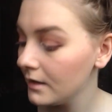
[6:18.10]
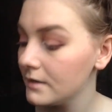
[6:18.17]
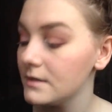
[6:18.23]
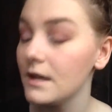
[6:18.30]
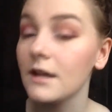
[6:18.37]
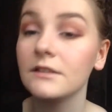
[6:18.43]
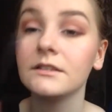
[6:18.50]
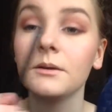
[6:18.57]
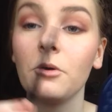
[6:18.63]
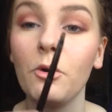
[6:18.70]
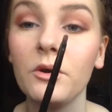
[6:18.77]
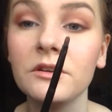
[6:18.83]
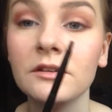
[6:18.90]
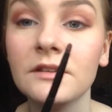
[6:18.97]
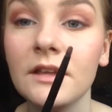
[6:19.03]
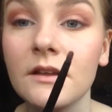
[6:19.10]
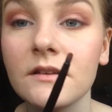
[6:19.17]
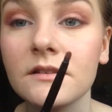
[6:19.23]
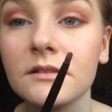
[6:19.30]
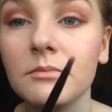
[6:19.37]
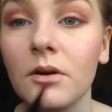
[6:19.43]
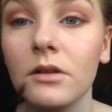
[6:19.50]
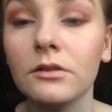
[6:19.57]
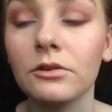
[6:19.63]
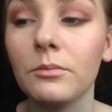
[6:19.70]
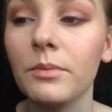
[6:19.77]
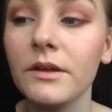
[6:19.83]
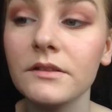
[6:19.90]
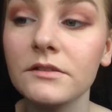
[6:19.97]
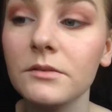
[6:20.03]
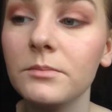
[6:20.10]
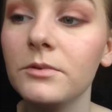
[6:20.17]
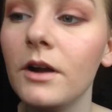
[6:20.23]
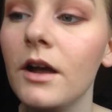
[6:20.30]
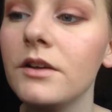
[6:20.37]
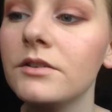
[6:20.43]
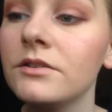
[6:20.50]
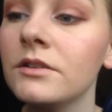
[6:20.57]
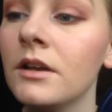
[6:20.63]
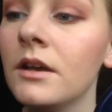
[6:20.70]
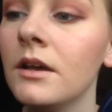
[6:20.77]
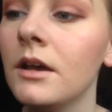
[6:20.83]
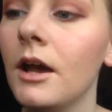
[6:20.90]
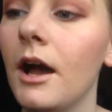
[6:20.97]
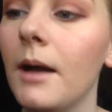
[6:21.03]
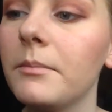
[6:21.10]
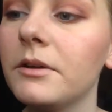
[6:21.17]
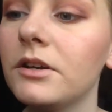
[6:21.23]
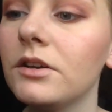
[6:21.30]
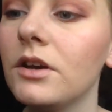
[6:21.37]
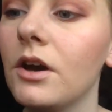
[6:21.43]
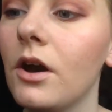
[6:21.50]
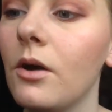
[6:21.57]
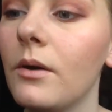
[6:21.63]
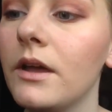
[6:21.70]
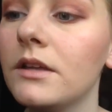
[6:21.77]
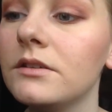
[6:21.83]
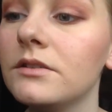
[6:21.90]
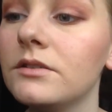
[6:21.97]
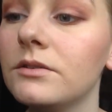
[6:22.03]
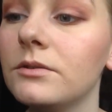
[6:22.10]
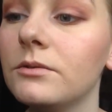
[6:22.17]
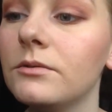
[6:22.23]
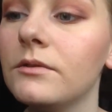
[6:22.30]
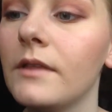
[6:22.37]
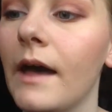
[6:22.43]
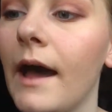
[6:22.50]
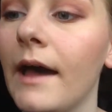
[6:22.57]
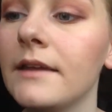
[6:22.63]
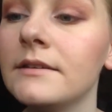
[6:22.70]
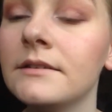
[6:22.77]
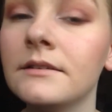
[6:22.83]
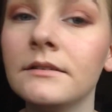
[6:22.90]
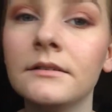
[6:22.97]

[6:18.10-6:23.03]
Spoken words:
Next, I'm going to take a small little pencil brush. I'm going to go into that.